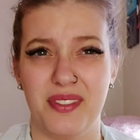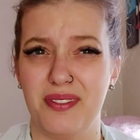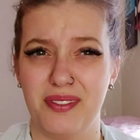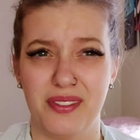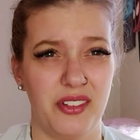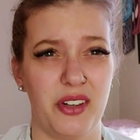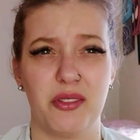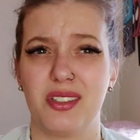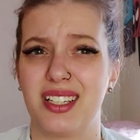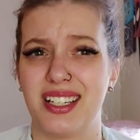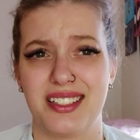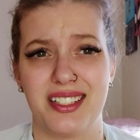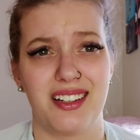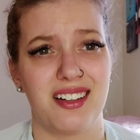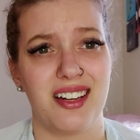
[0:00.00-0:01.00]
we would
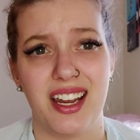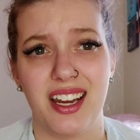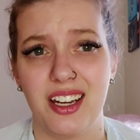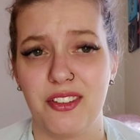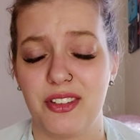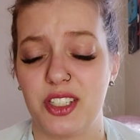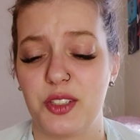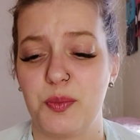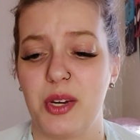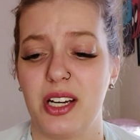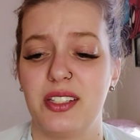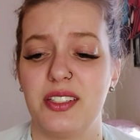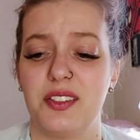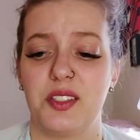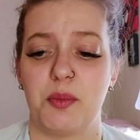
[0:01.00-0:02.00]
consider negative
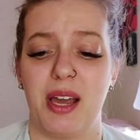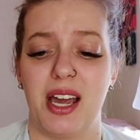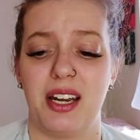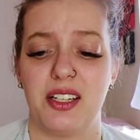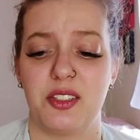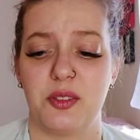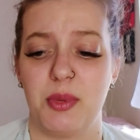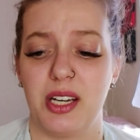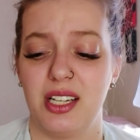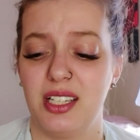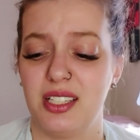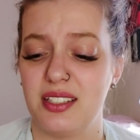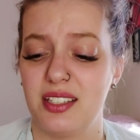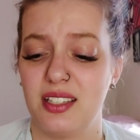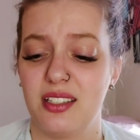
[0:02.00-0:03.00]
experiences or bad
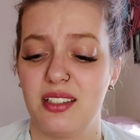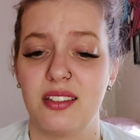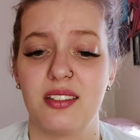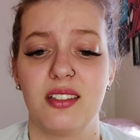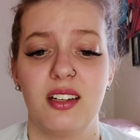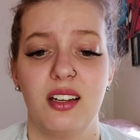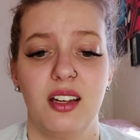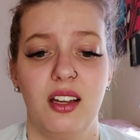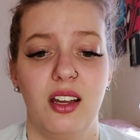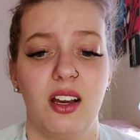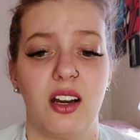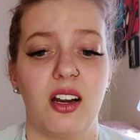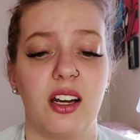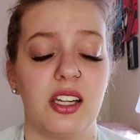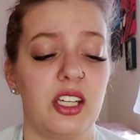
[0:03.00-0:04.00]
experiences
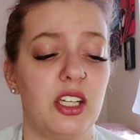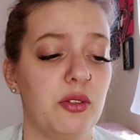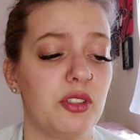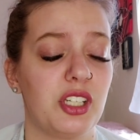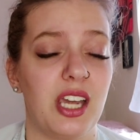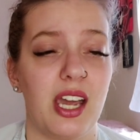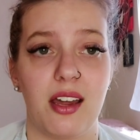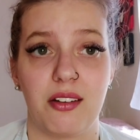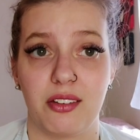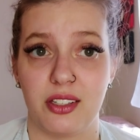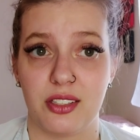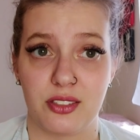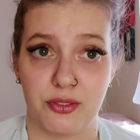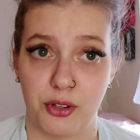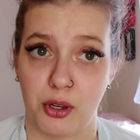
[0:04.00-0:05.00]
are a huge
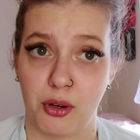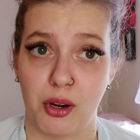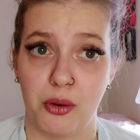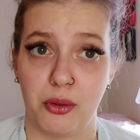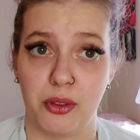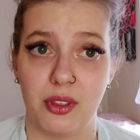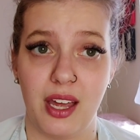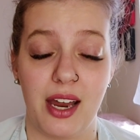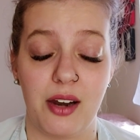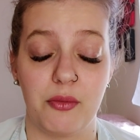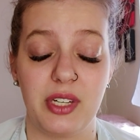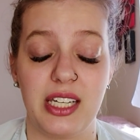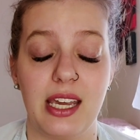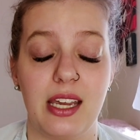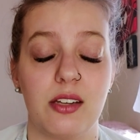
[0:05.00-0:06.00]
catalyst for growth. And
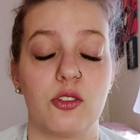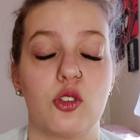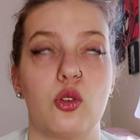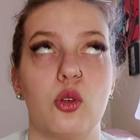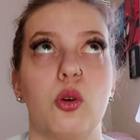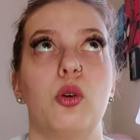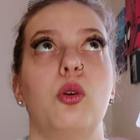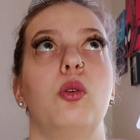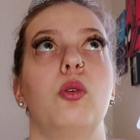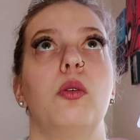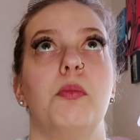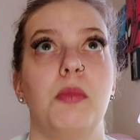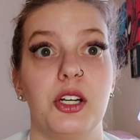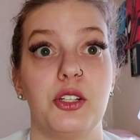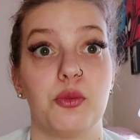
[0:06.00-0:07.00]
we gain so
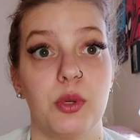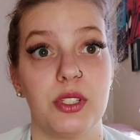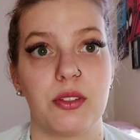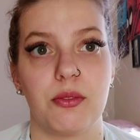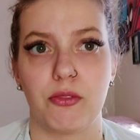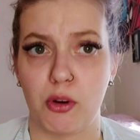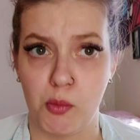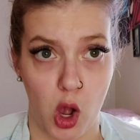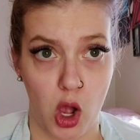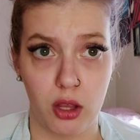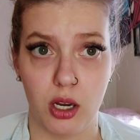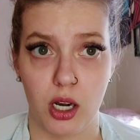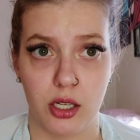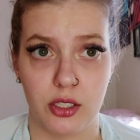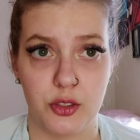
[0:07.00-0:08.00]
much wisdom from all
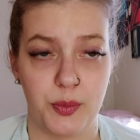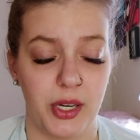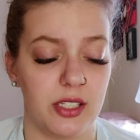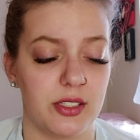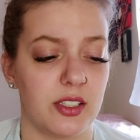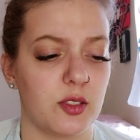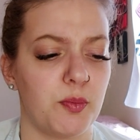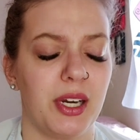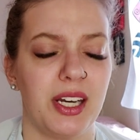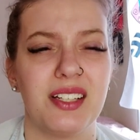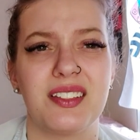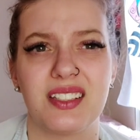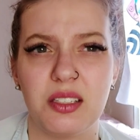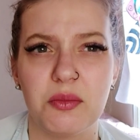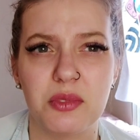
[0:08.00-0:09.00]
our experiences, but it
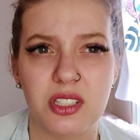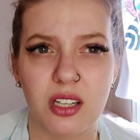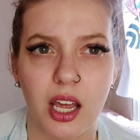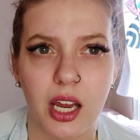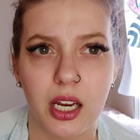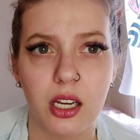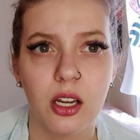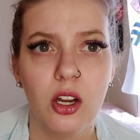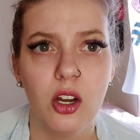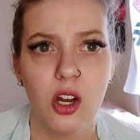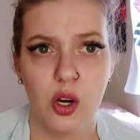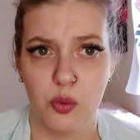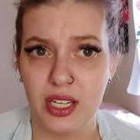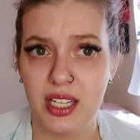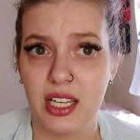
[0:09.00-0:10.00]
seems like
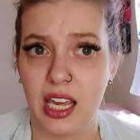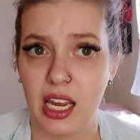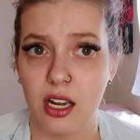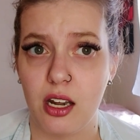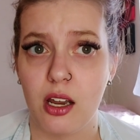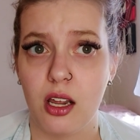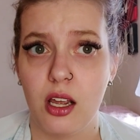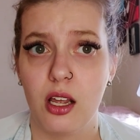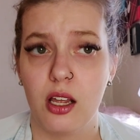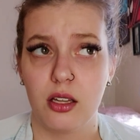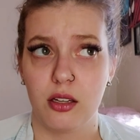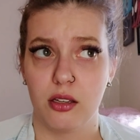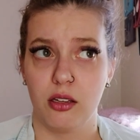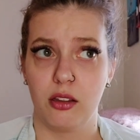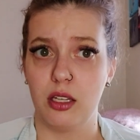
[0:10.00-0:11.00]
we gain
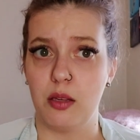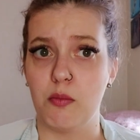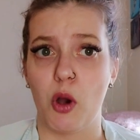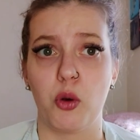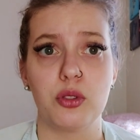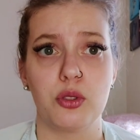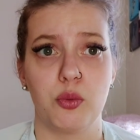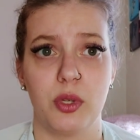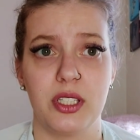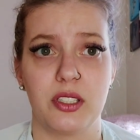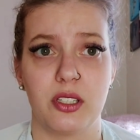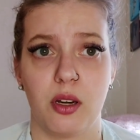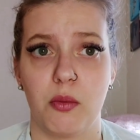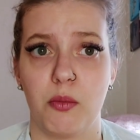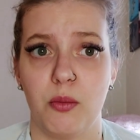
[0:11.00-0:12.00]
the most
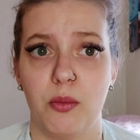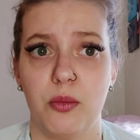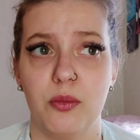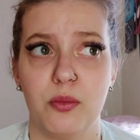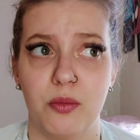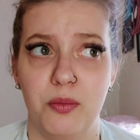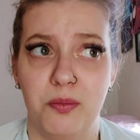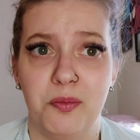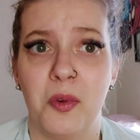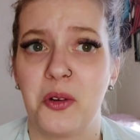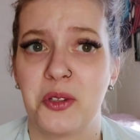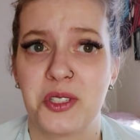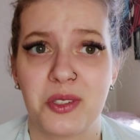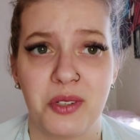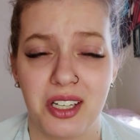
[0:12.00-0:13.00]
wisdom
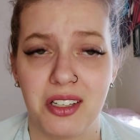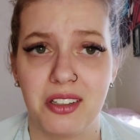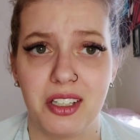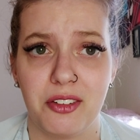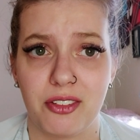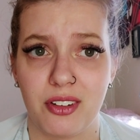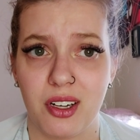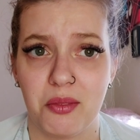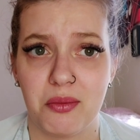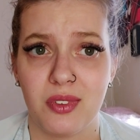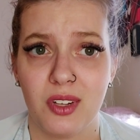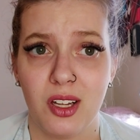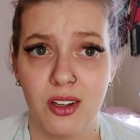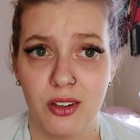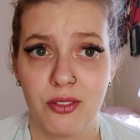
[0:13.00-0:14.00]
most quickly from
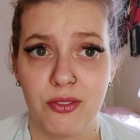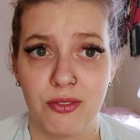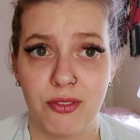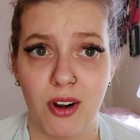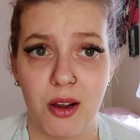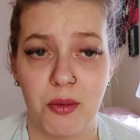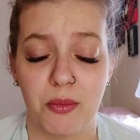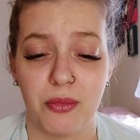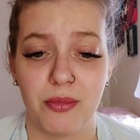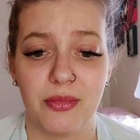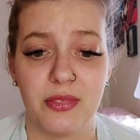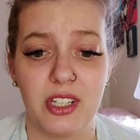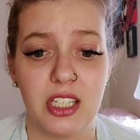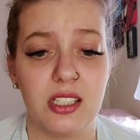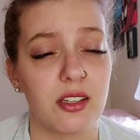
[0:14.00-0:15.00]

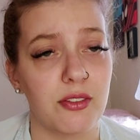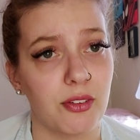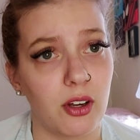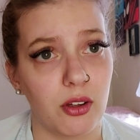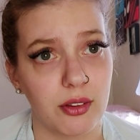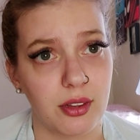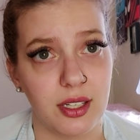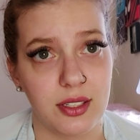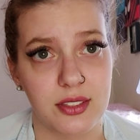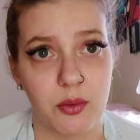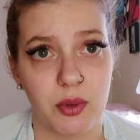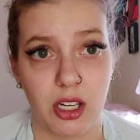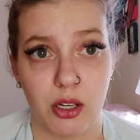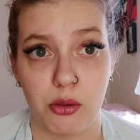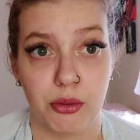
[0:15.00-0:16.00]
the difficult things that
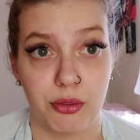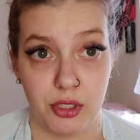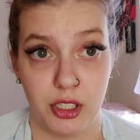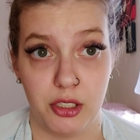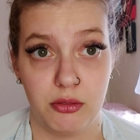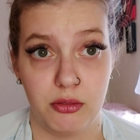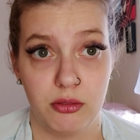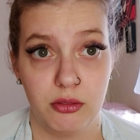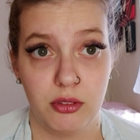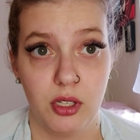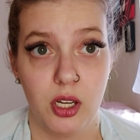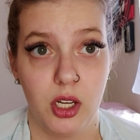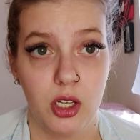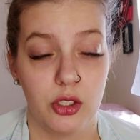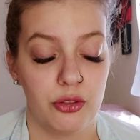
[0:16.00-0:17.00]
we go through.
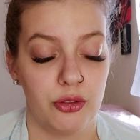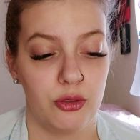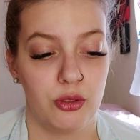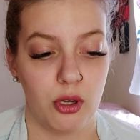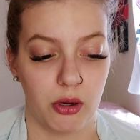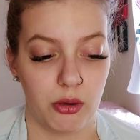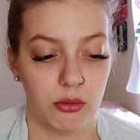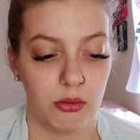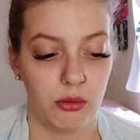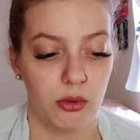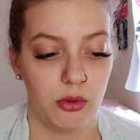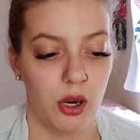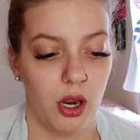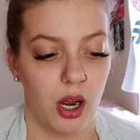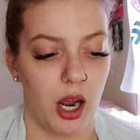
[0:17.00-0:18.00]
So
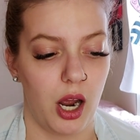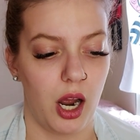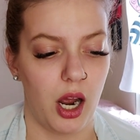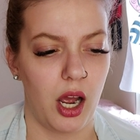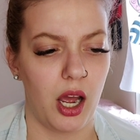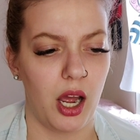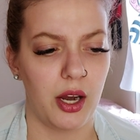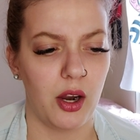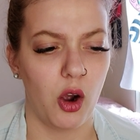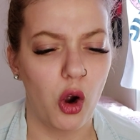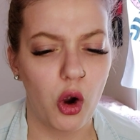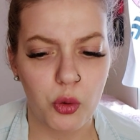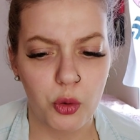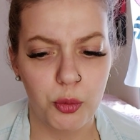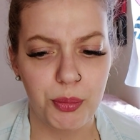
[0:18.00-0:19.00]
I
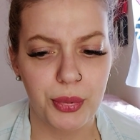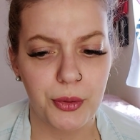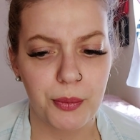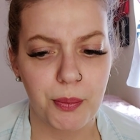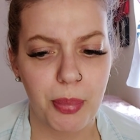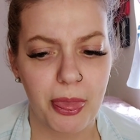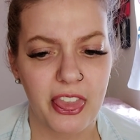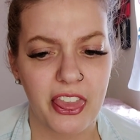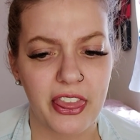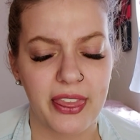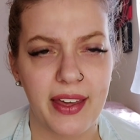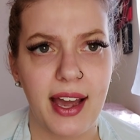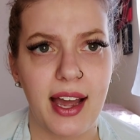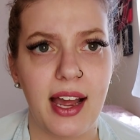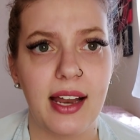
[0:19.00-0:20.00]
hope
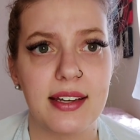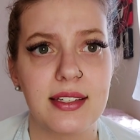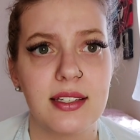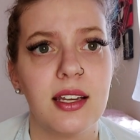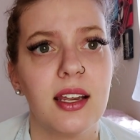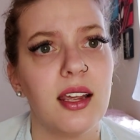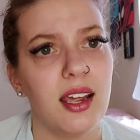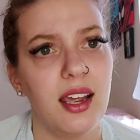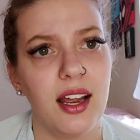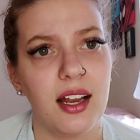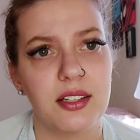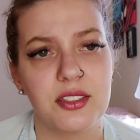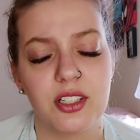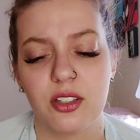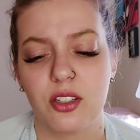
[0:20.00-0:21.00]
that
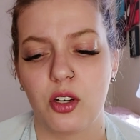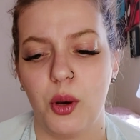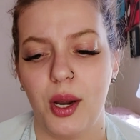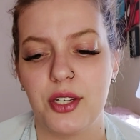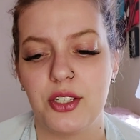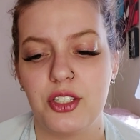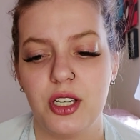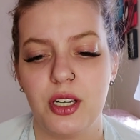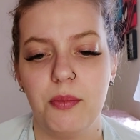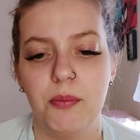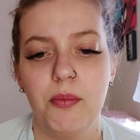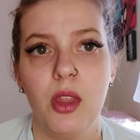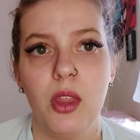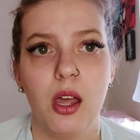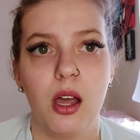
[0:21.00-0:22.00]
answered the question.
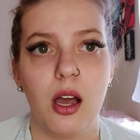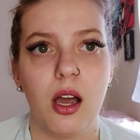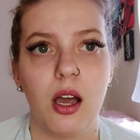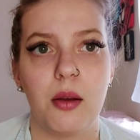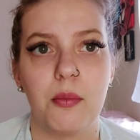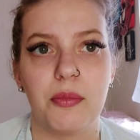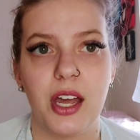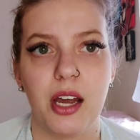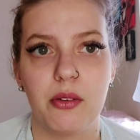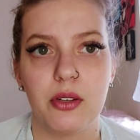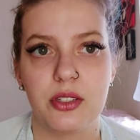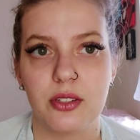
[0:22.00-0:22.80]
That was